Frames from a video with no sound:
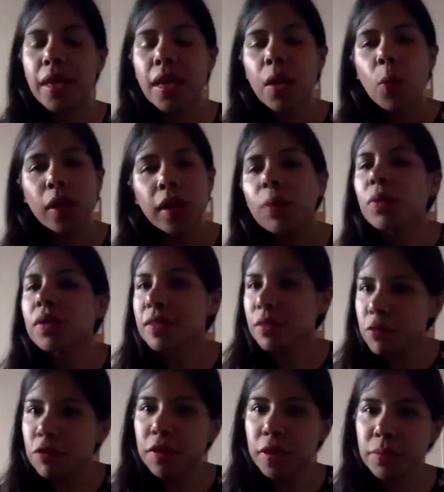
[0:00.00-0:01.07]
When I was in
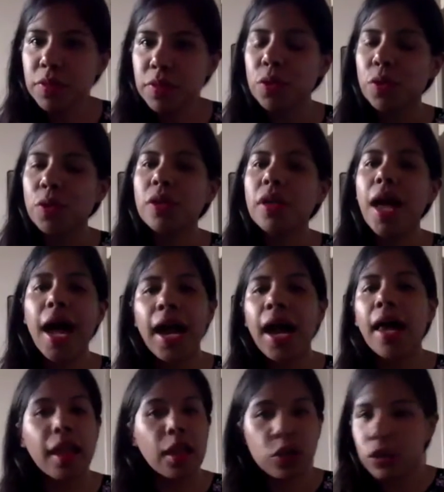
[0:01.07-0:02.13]
film school, I
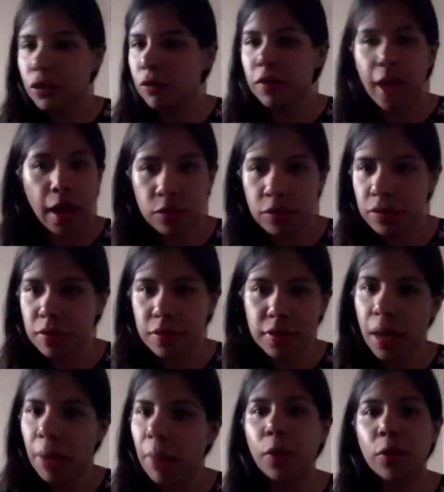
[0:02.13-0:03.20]
had a lot of doubts
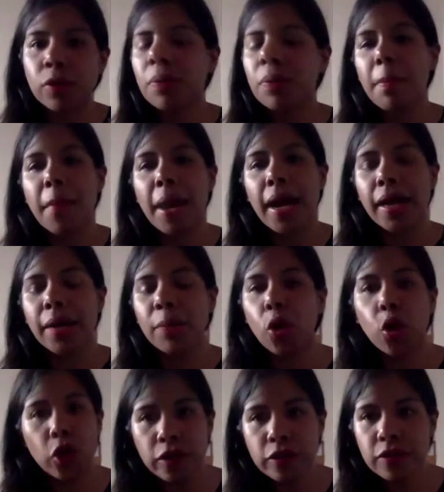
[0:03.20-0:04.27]
about my
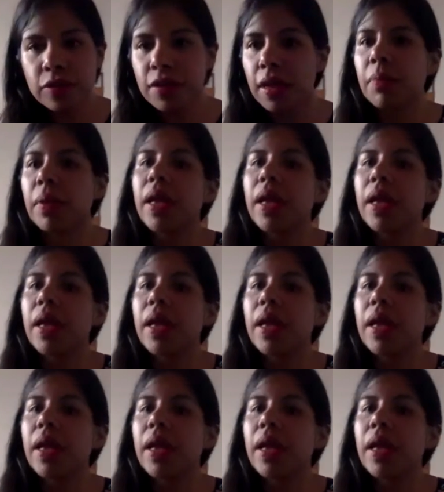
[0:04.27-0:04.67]
voice and my